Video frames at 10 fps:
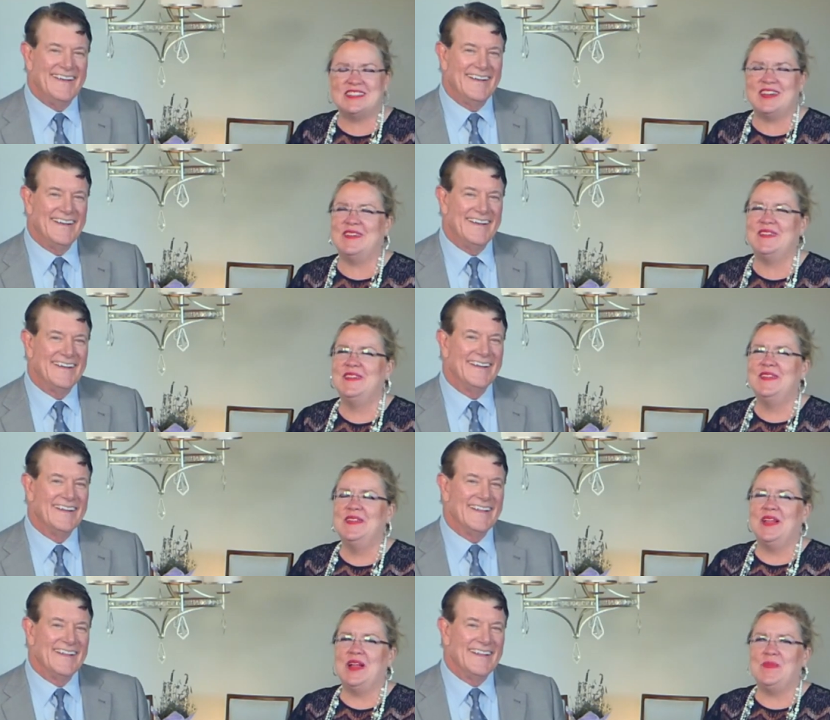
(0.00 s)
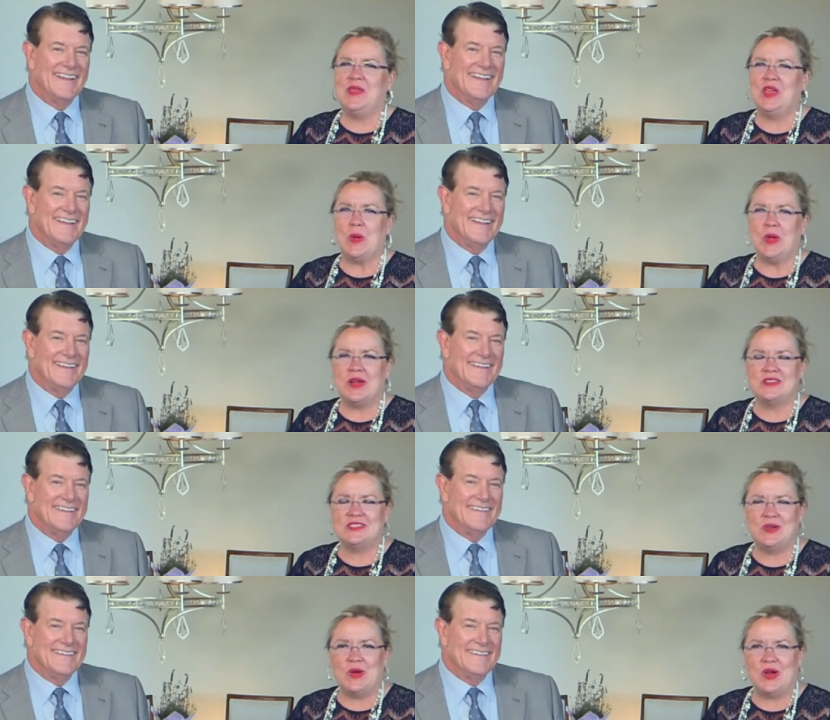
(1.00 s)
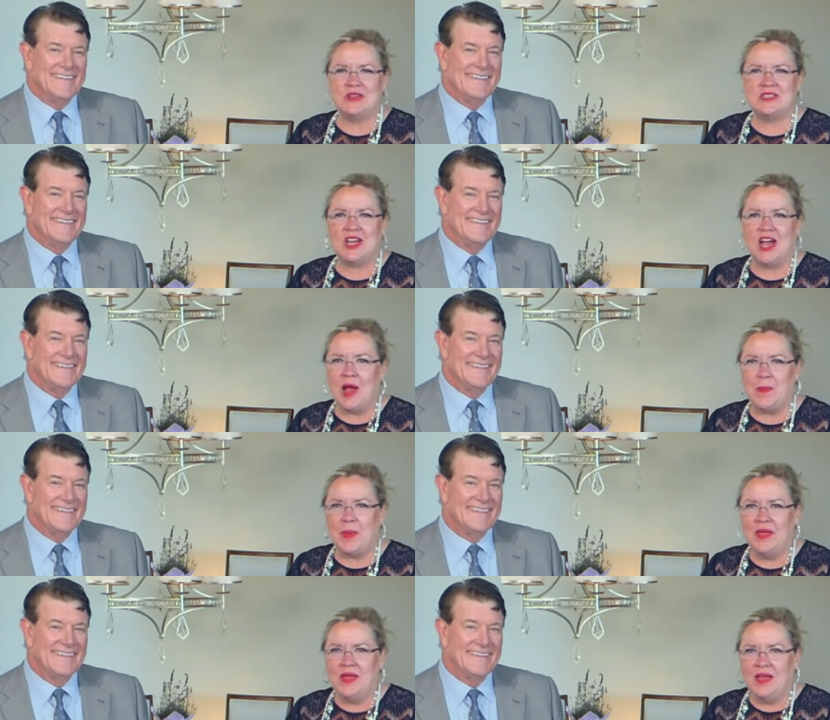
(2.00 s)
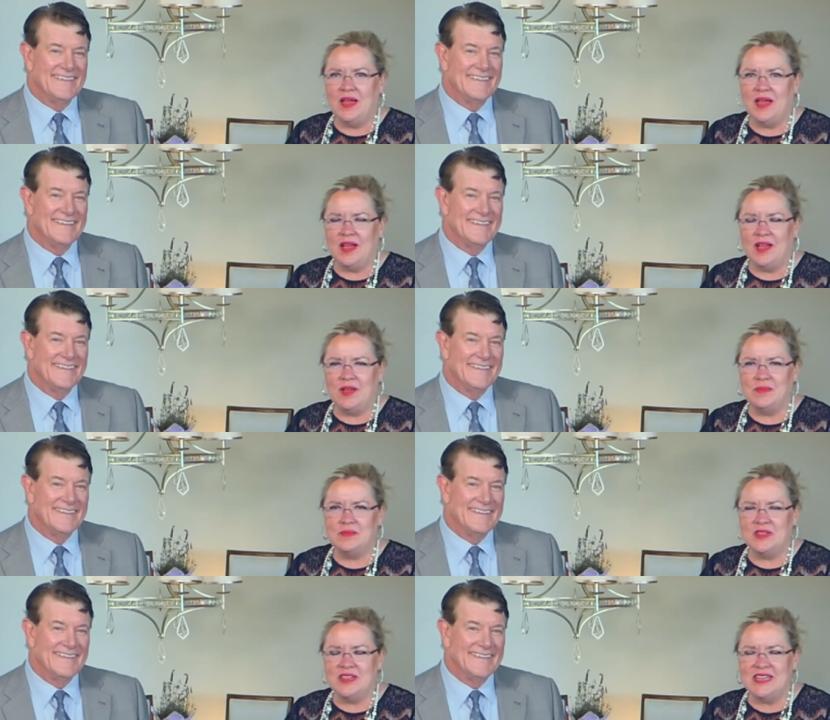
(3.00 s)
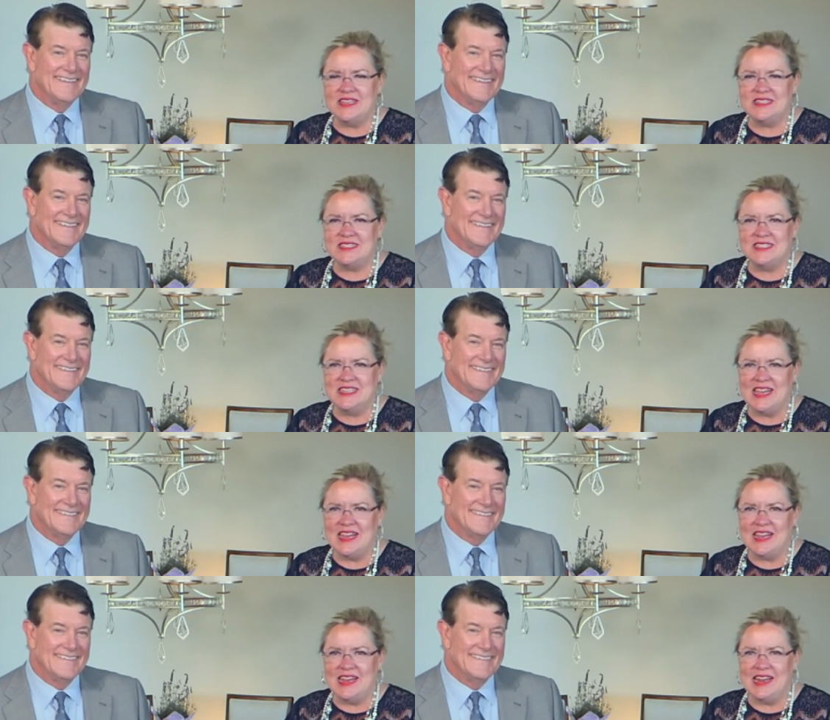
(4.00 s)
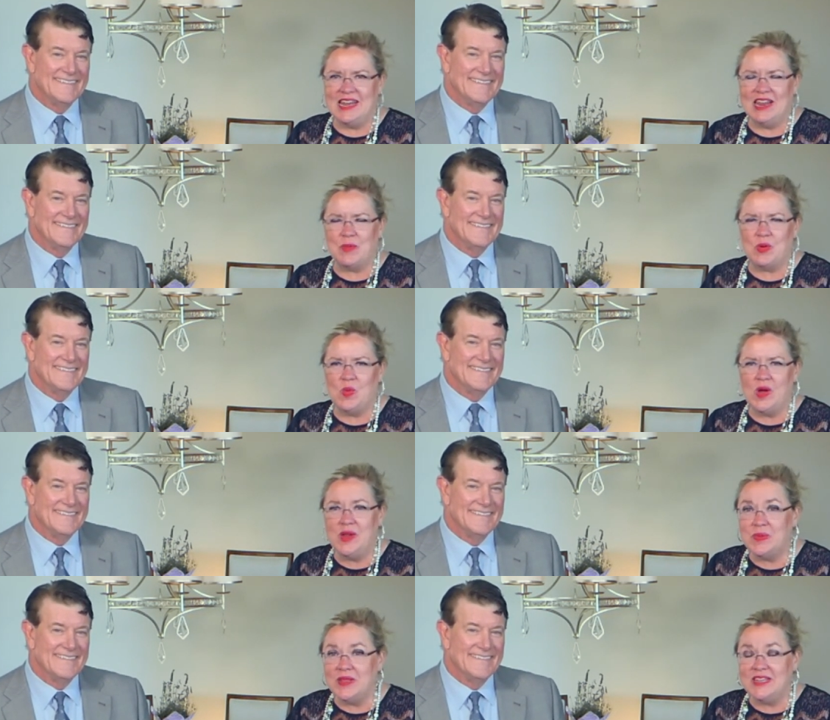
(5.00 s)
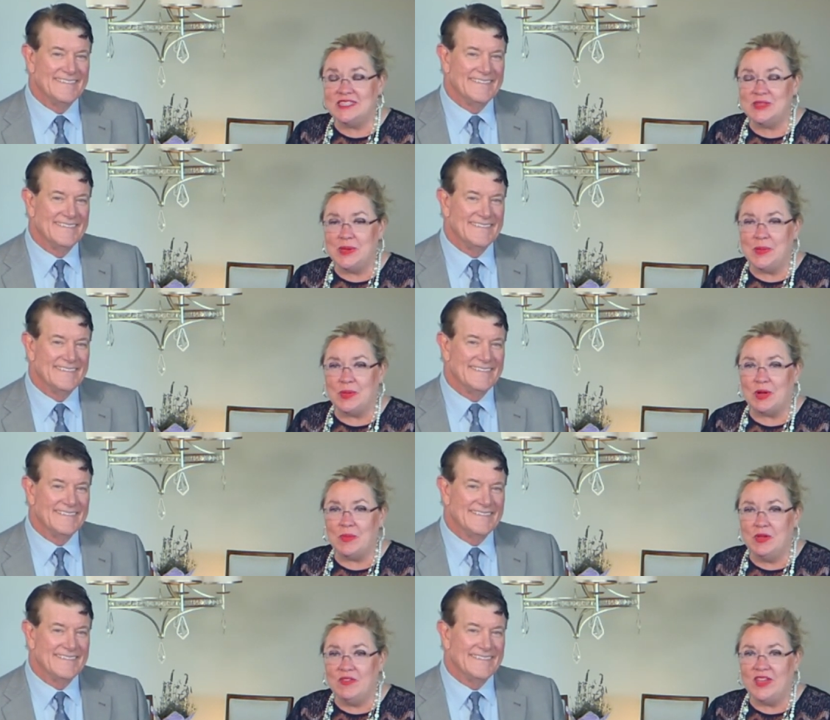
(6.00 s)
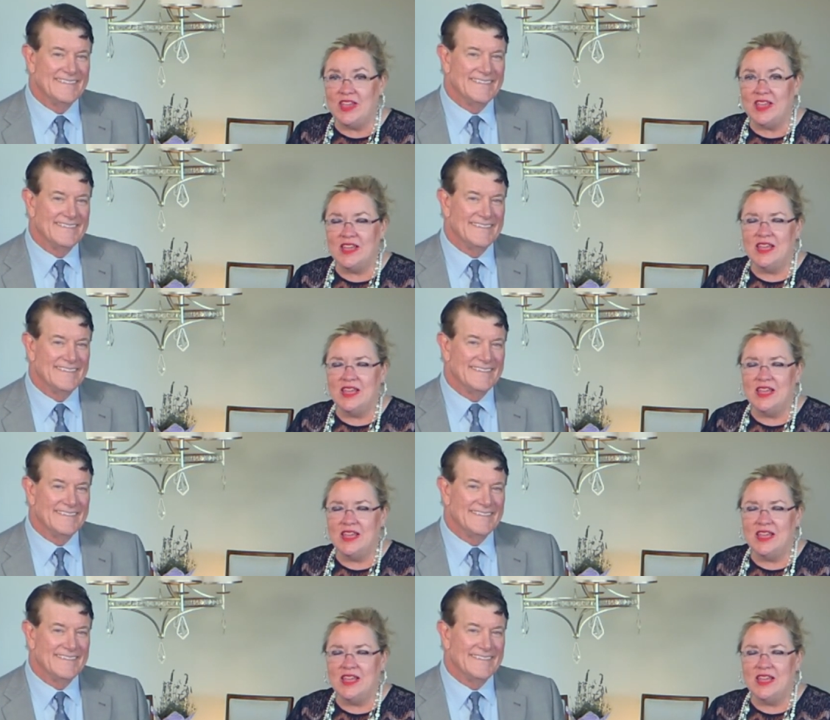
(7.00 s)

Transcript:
Speaker 1: So um, here we are. So our top um, list today, number one place that people are moving